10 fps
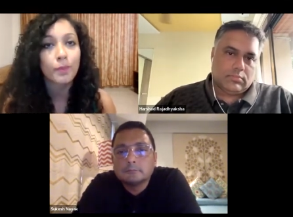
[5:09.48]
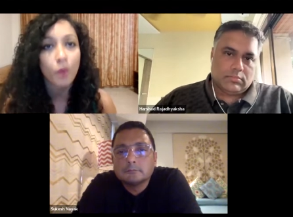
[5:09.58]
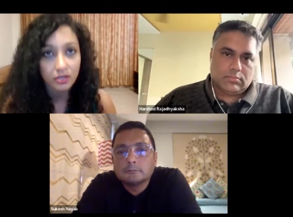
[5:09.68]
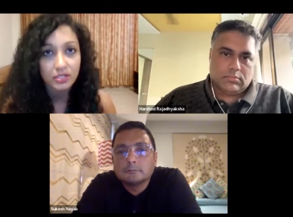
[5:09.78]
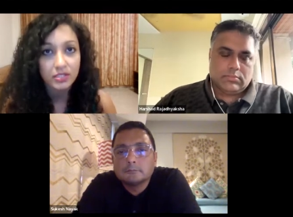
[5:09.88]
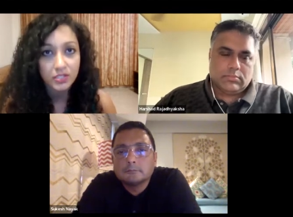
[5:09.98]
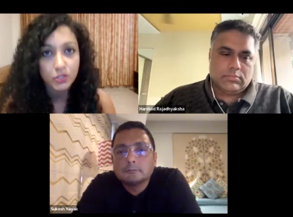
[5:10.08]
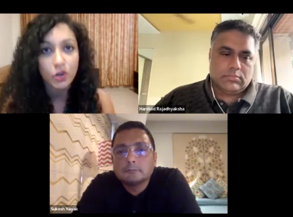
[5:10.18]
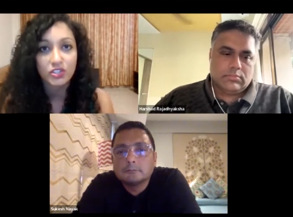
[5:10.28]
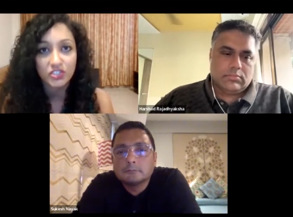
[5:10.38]
Speaker 1: for
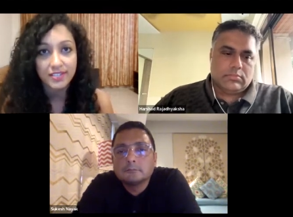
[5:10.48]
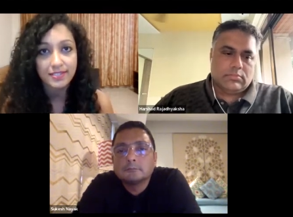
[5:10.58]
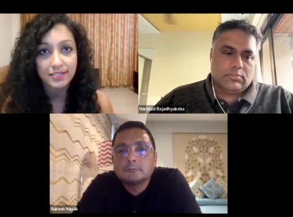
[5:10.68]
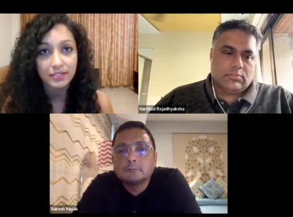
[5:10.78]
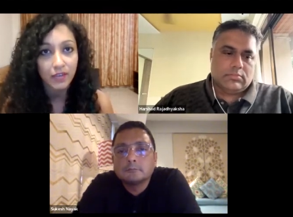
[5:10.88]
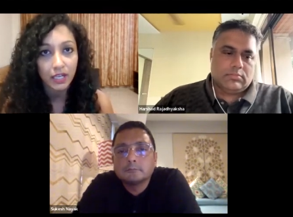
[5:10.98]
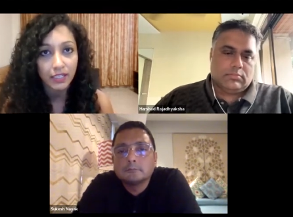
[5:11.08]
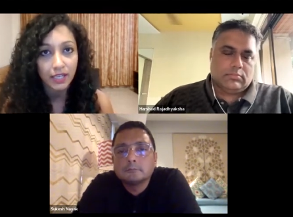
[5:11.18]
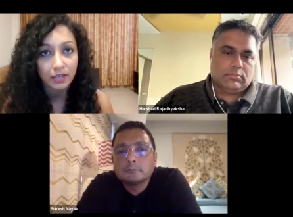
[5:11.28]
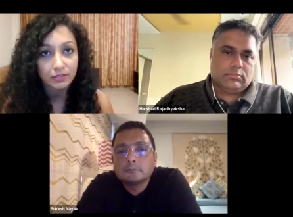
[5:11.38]
Mondelez, not just the
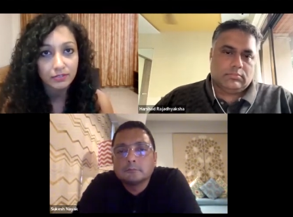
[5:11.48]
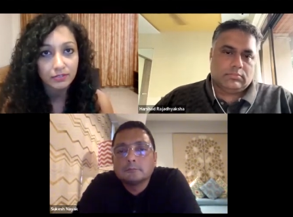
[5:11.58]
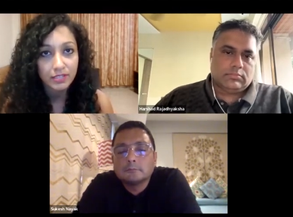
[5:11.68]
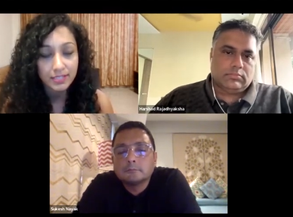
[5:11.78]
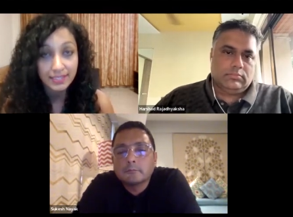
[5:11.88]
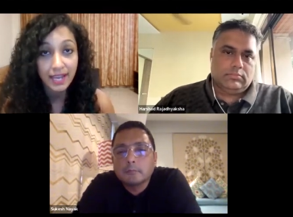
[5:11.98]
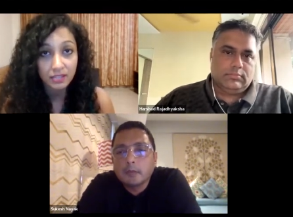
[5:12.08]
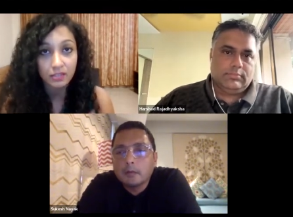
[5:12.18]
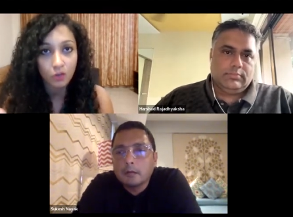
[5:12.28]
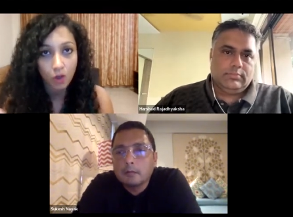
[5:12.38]
Diwali Is
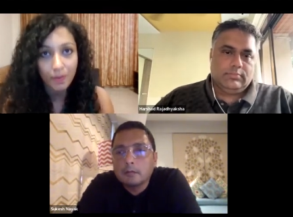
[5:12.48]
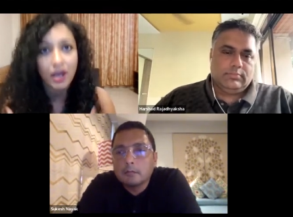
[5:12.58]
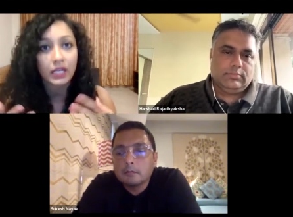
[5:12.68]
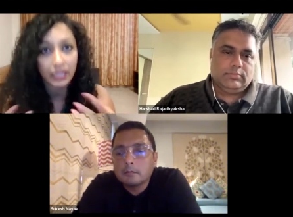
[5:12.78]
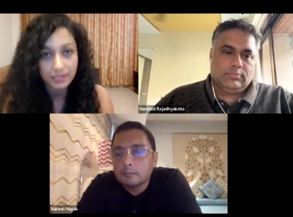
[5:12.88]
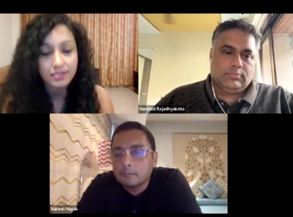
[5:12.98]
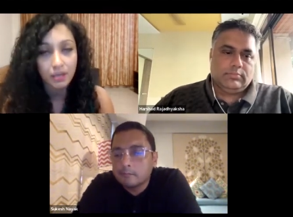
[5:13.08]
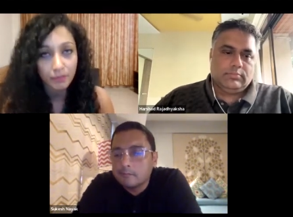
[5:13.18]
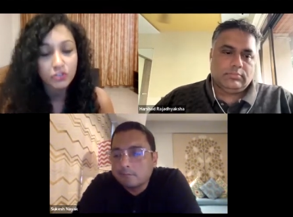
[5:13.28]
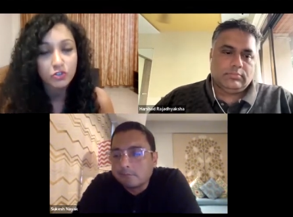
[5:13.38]
that the norm? Are clients
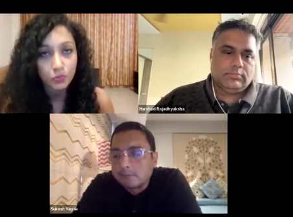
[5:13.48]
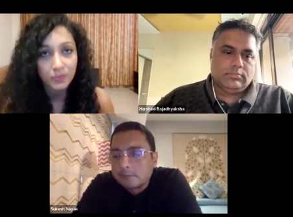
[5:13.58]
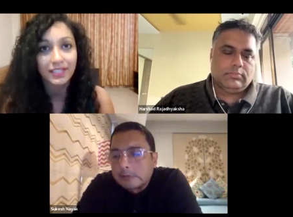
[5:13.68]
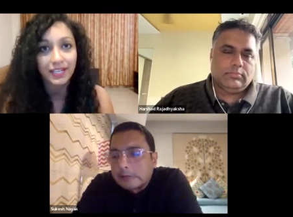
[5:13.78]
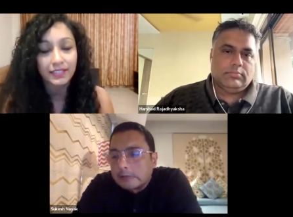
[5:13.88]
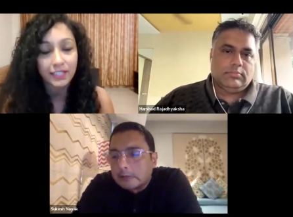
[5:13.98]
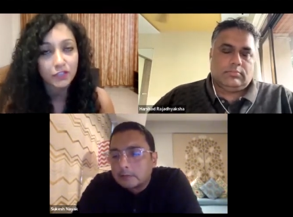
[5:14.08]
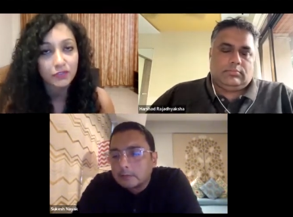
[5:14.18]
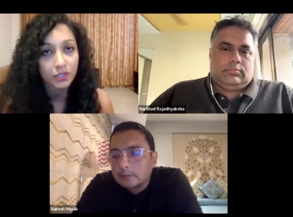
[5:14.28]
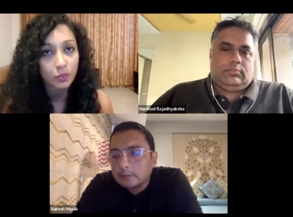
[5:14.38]
coming to you with that
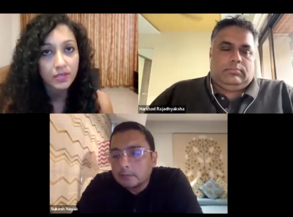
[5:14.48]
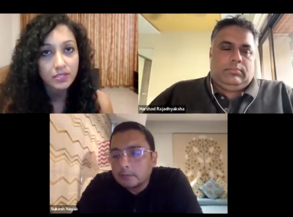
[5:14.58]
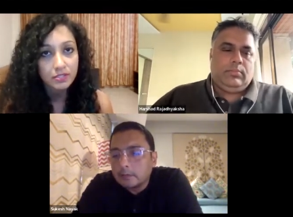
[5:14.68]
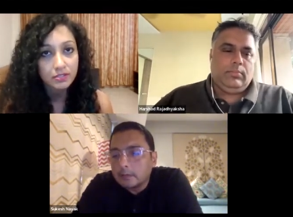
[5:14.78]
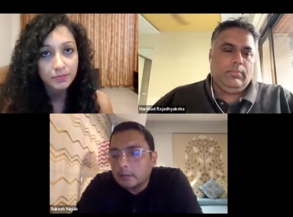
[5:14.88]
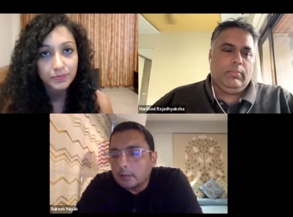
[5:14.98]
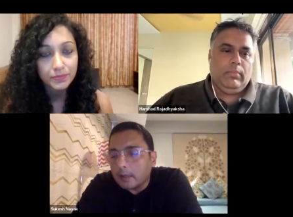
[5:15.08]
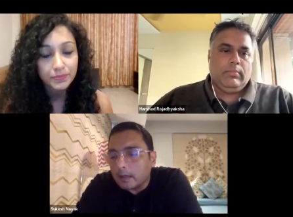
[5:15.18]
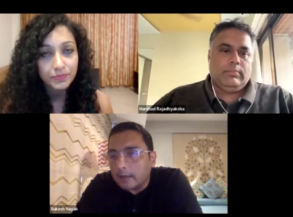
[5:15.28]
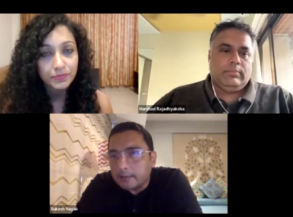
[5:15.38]
kind of a request?
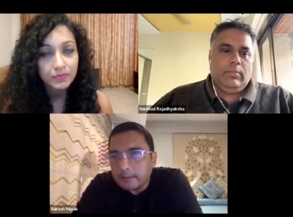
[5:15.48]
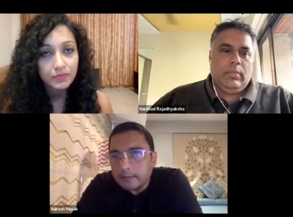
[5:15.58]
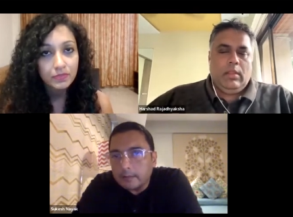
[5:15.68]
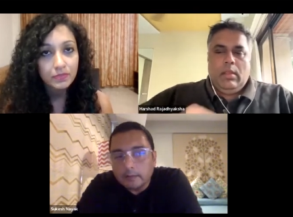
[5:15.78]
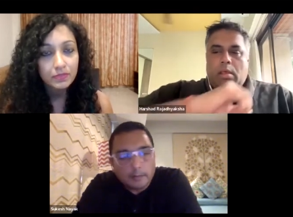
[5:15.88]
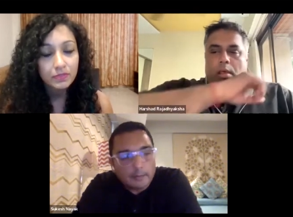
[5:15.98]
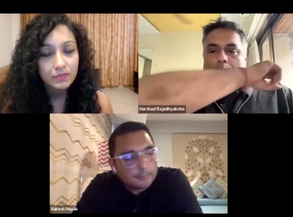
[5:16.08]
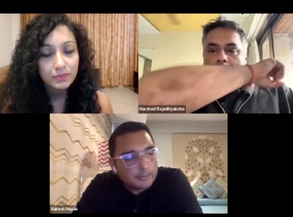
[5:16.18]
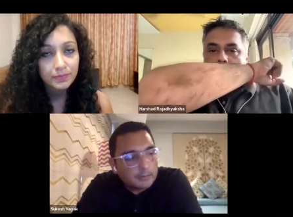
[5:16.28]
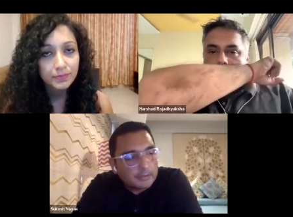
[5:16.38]
Speaker 2: I, I think
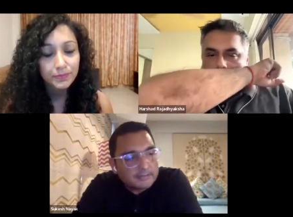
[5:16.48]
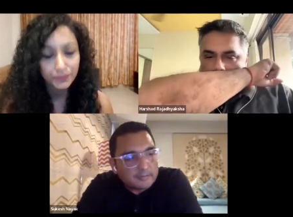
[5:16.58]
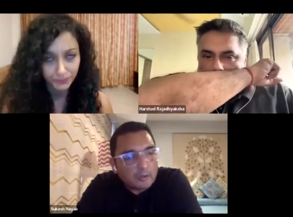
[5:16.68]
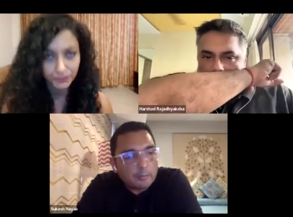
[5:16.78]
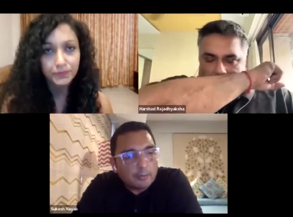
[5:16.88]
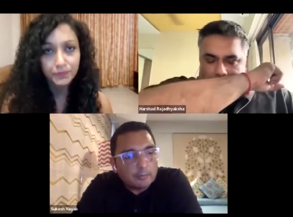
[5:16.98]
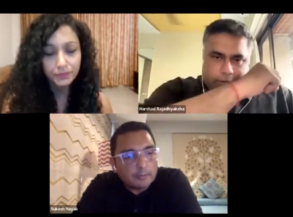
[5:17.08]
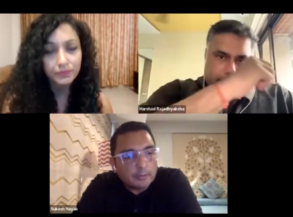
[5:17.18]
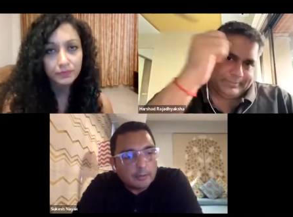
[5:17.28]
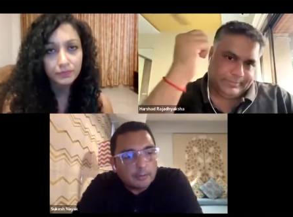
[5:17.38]
uh, uh, it's all about
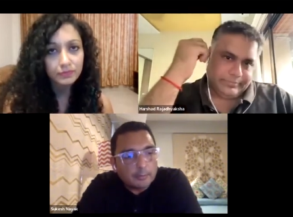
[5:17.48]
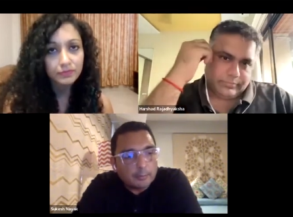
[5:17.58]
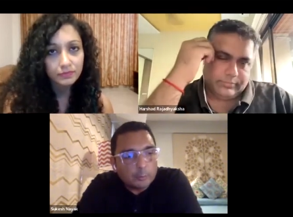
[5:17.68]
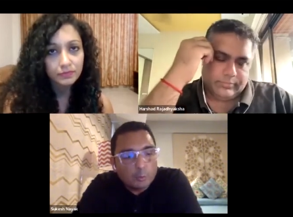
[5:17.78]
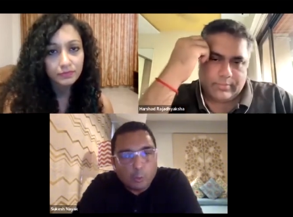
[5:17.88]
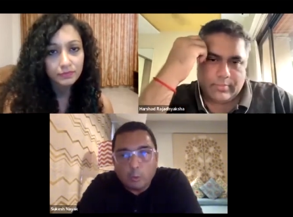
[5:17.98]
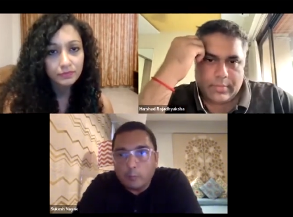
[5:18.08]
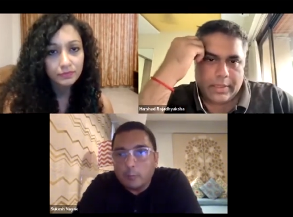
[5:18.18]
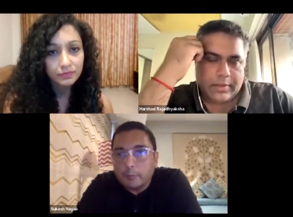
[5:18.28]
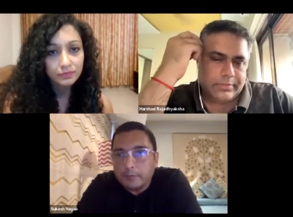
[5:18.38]
uh, who all
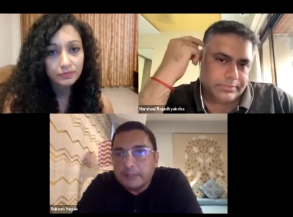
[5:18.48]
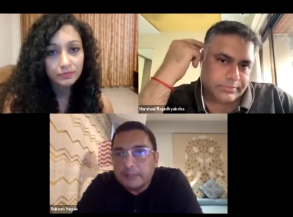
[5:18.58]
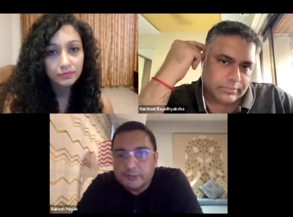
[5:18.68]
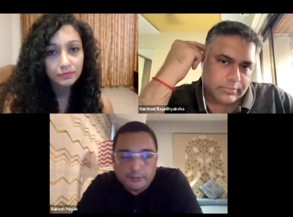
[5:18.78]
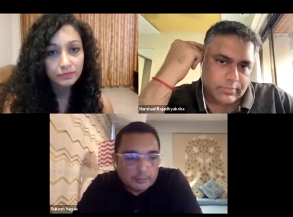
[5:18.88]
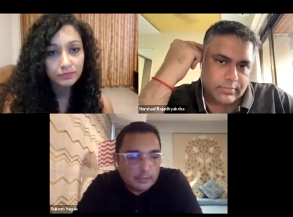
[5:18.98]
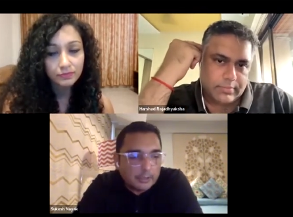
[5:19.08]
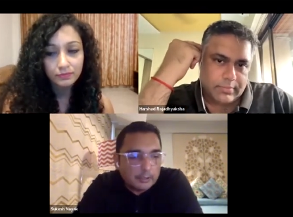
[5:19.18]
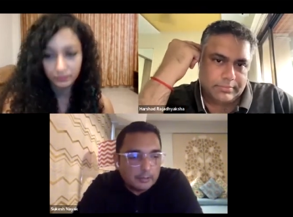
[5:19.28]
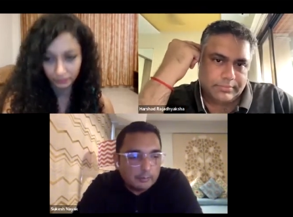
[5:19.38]
we want to reach
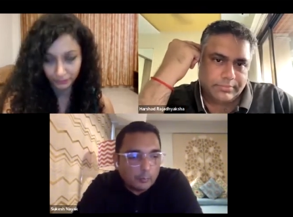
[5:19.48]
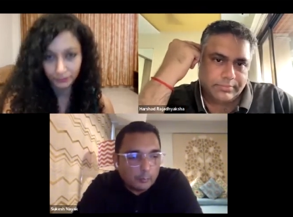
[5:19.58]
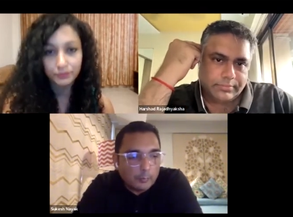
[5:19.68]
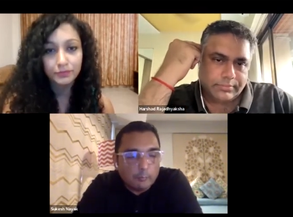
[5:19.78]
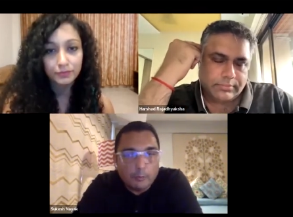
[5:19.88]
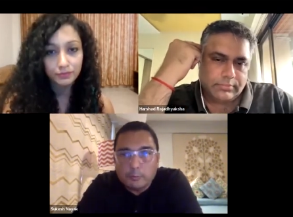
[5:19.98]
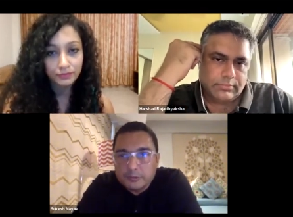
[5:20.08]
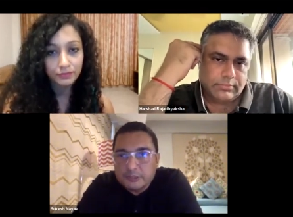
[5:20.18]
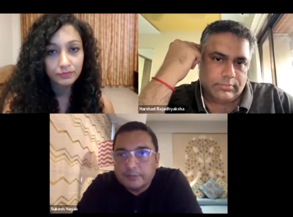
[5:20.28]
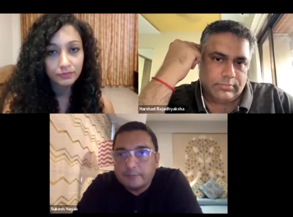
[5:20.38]
and what we want
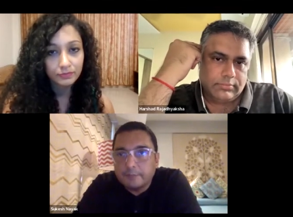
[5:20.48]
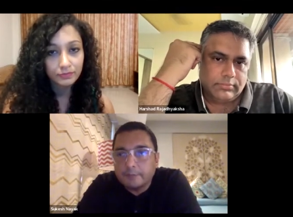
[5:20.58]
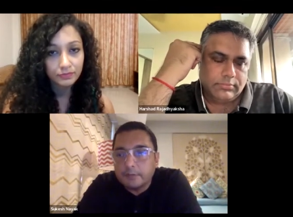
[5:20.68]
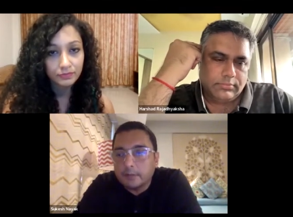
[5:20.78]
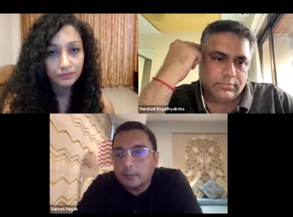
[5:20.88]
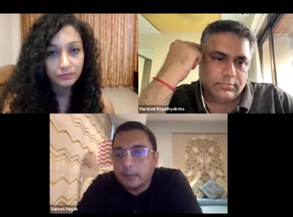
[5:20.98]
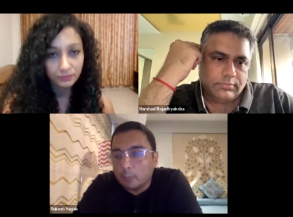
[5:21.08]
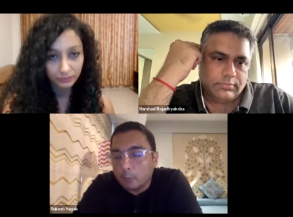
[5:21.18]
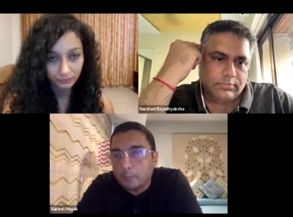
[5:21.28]
to achieve with uh, and